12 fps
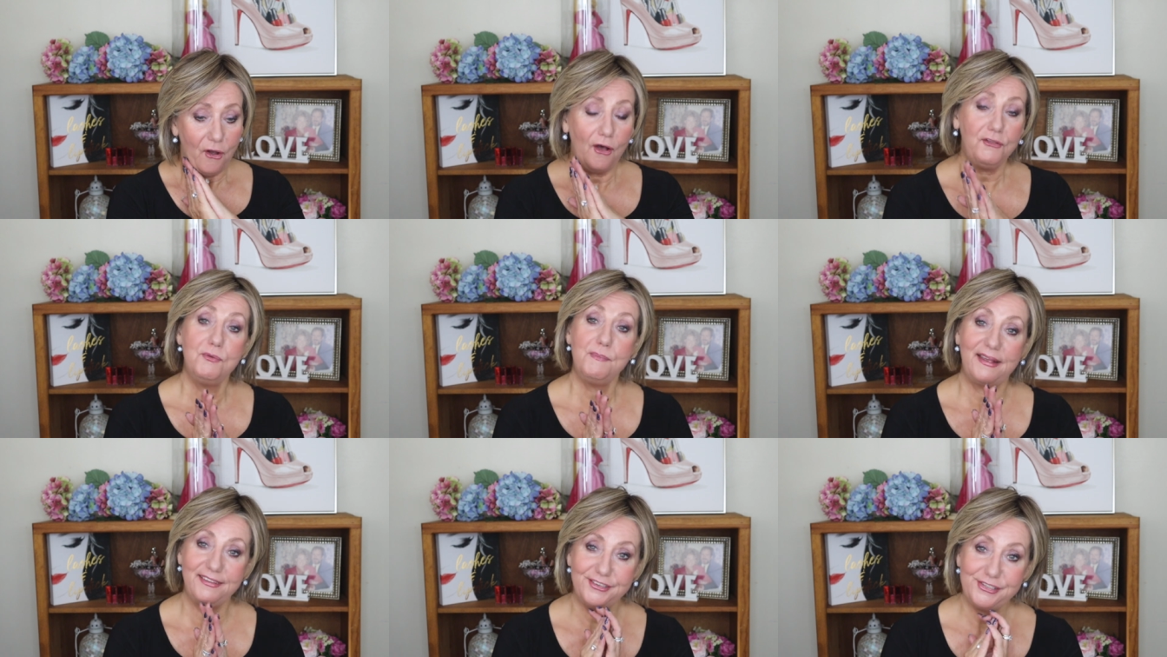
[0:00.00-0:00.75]
All your
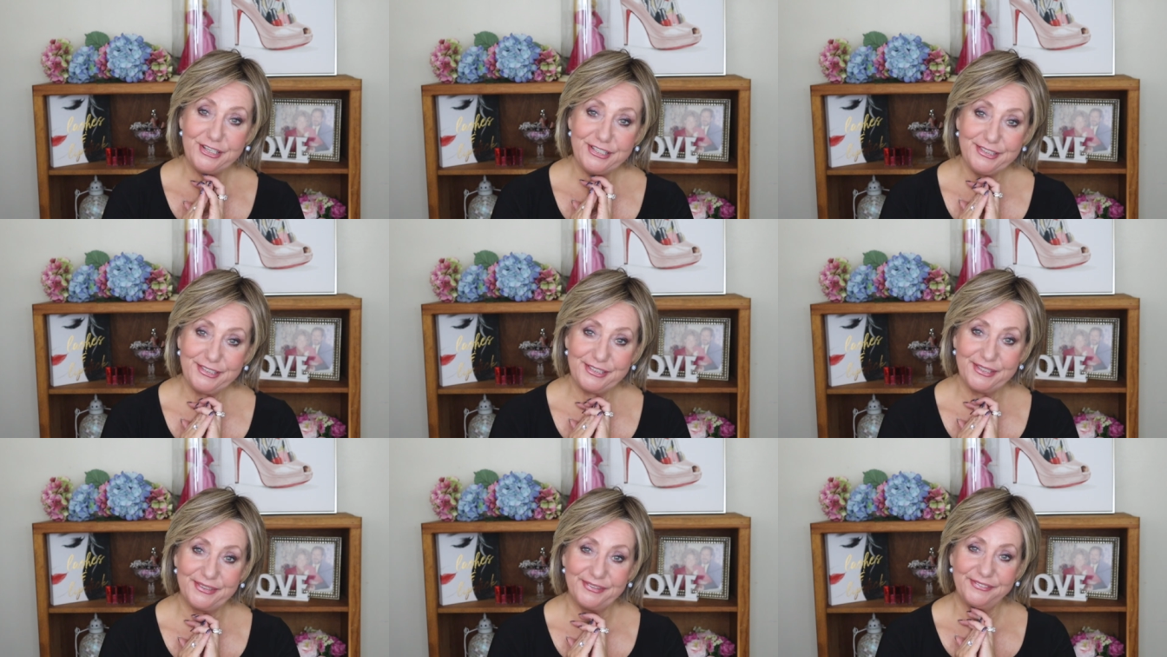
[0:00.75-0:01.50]

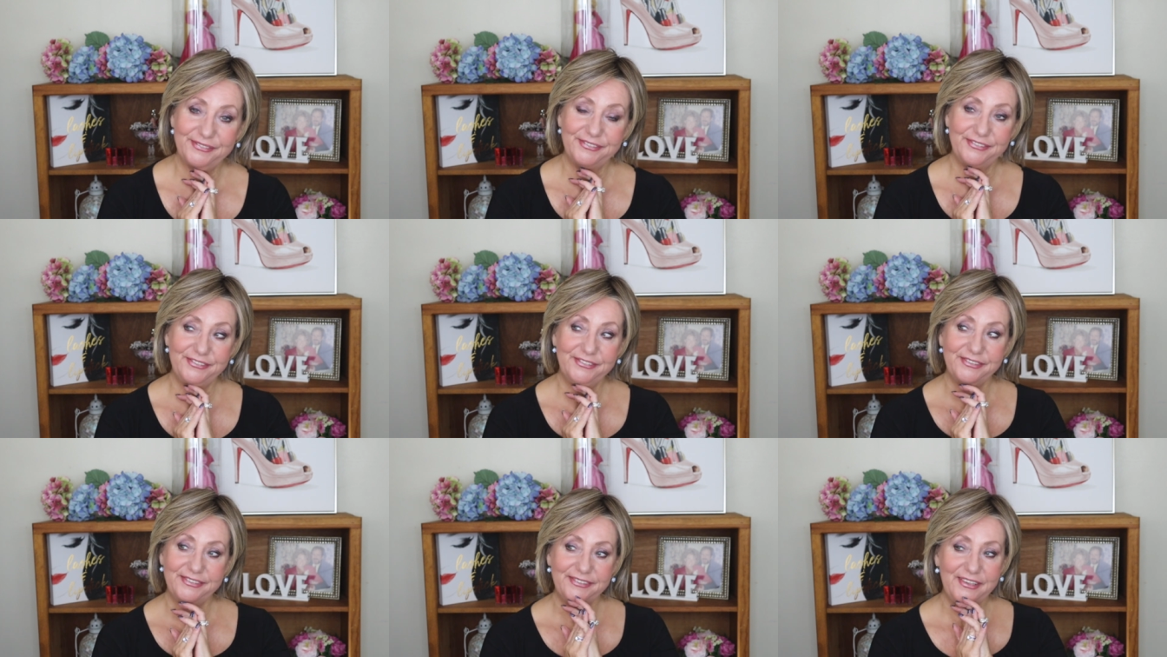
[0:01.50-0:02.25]
messages
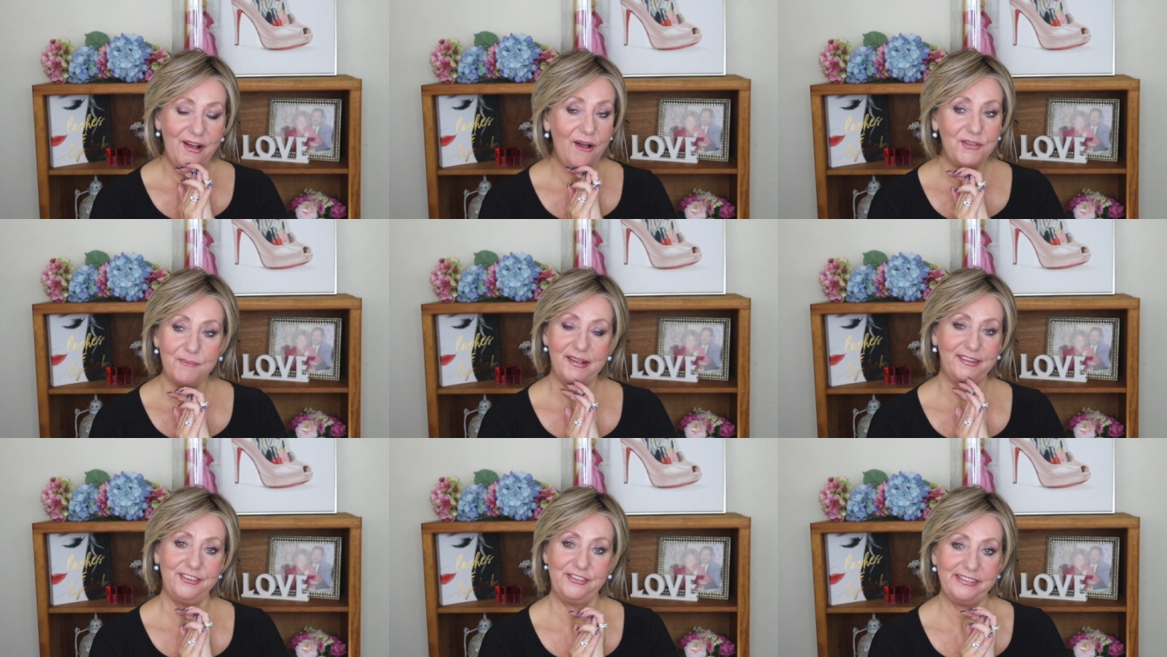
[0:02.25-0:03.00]

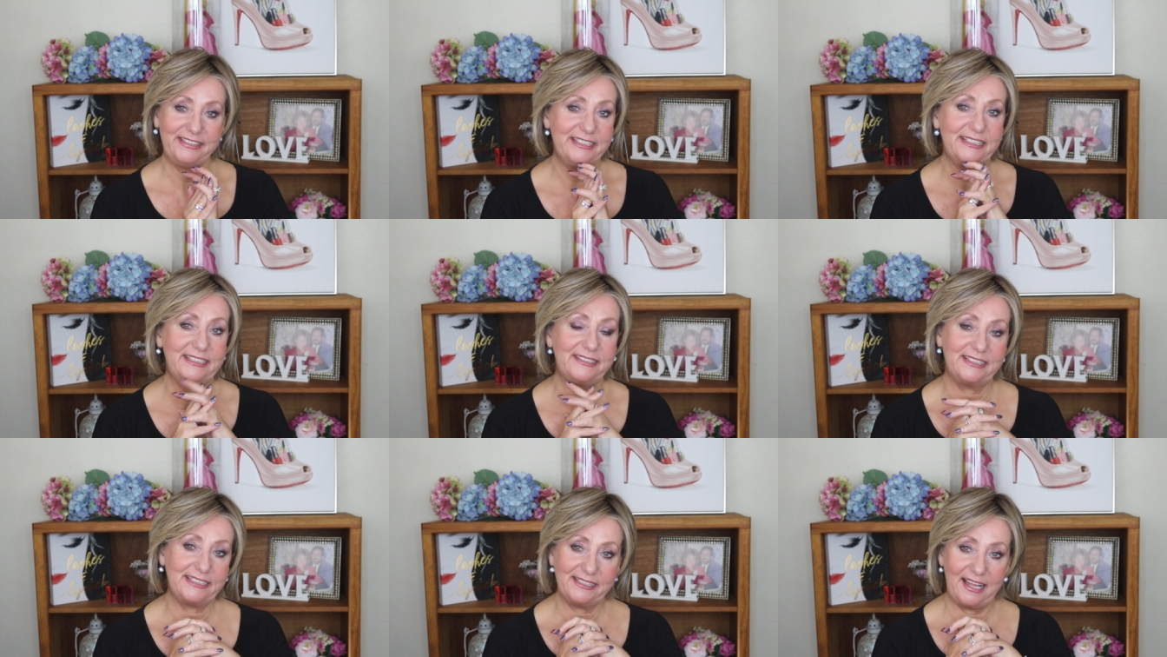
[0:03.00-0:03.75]

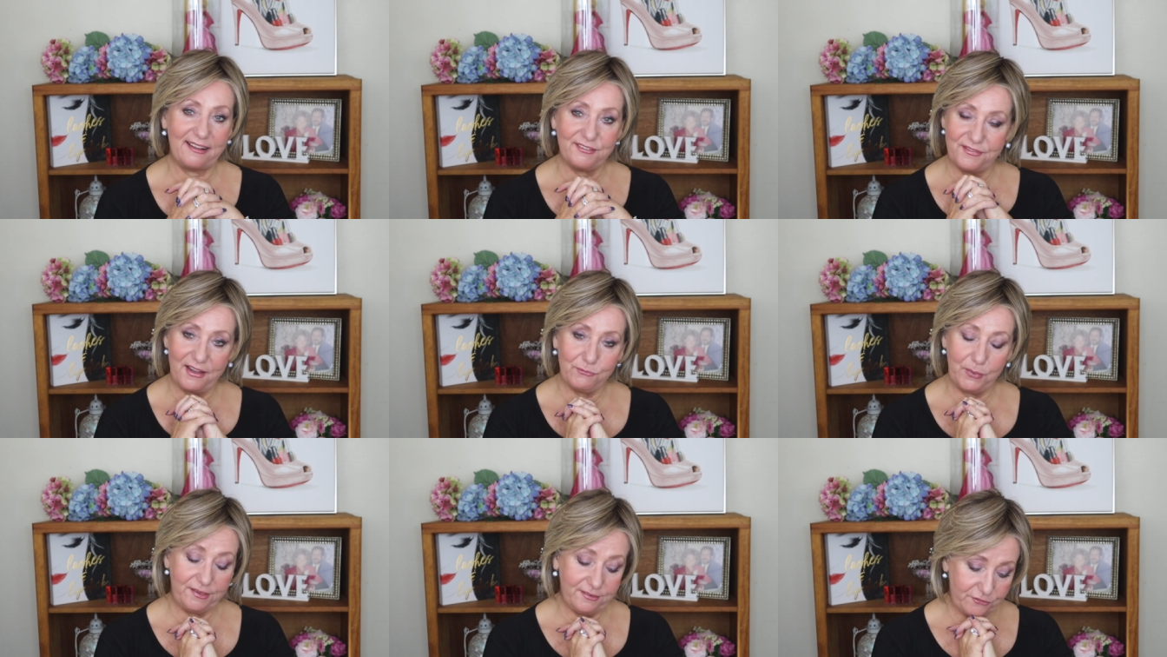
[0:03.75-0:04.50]
this last
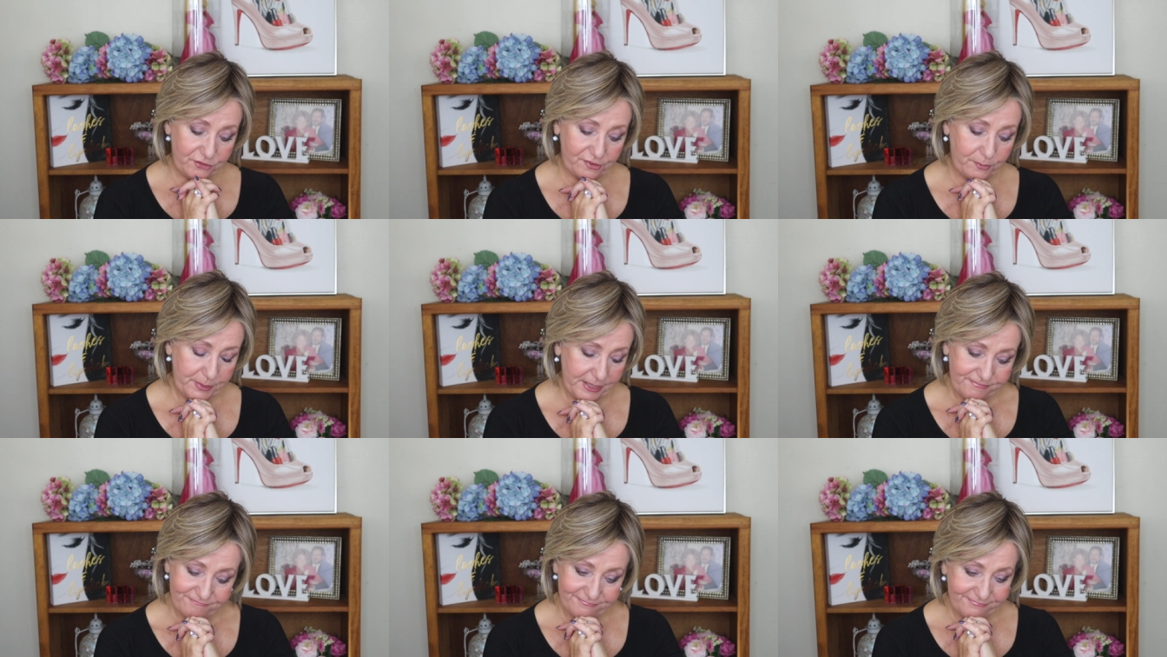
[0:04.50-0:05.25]
5 weeks have just
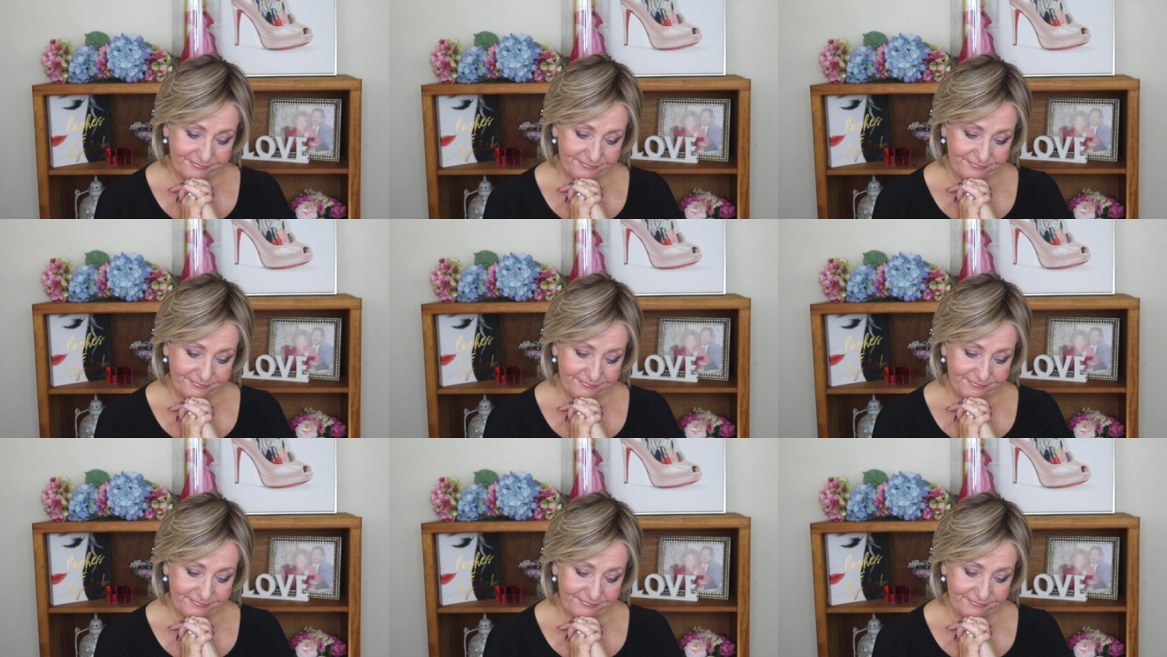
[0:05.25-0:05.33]
been